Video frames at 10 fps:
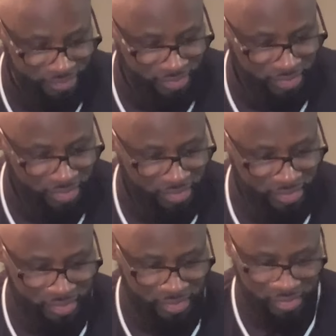Come on.
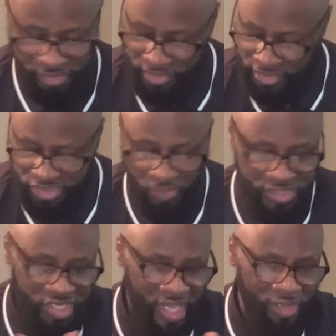Thank you, Jesus.
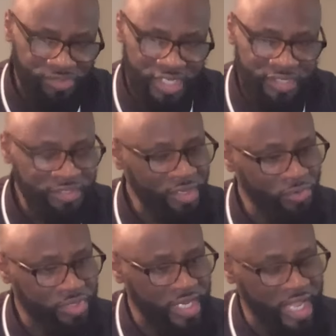So a child didn't
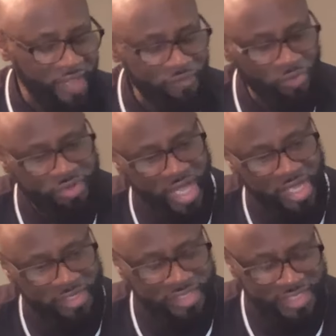know. They didn't have no
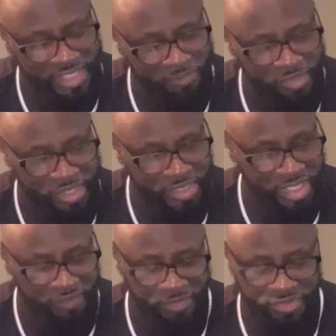knowledge except good
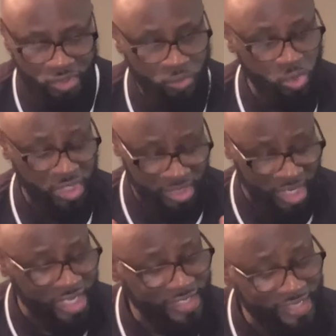and evil. So what
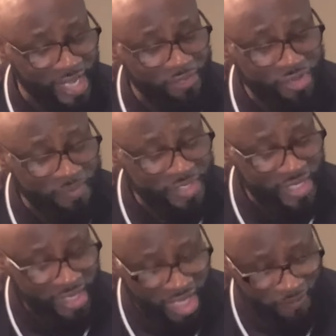God allowed them
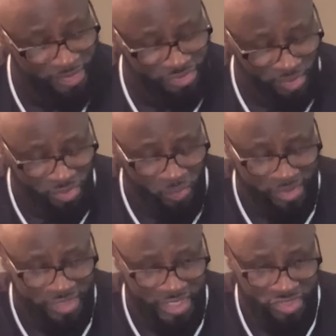to have So
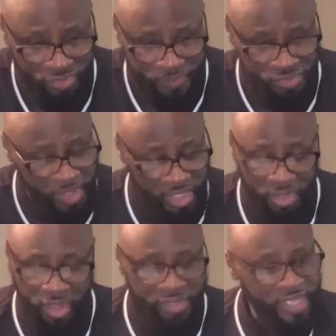according to these scriptures right
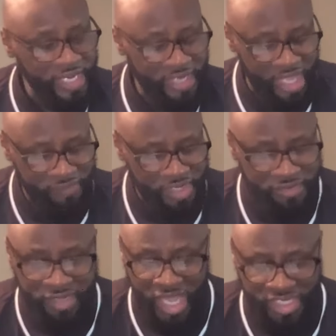here, they didn't have the
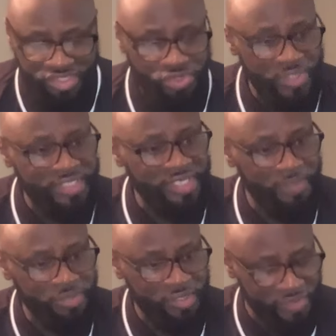knowledge to
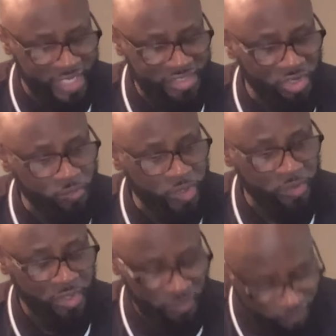accept Christ or
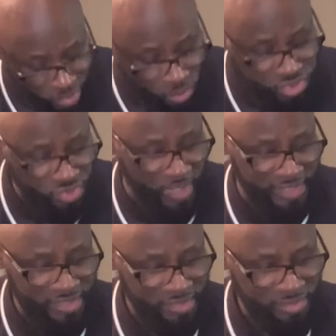refuse
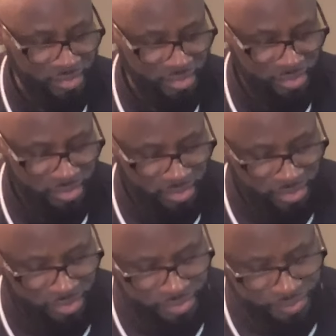Christ. Thank
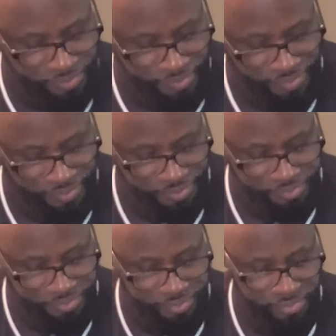you, Jesus.
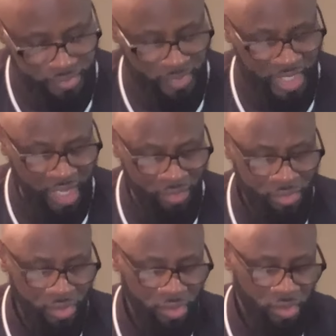
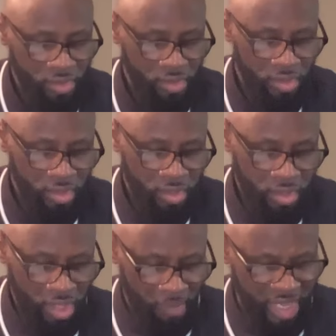Now,
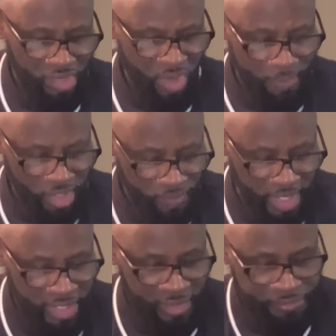I'm about to wrap it up
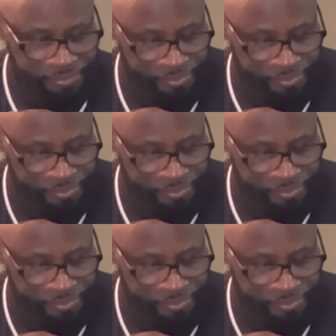right here.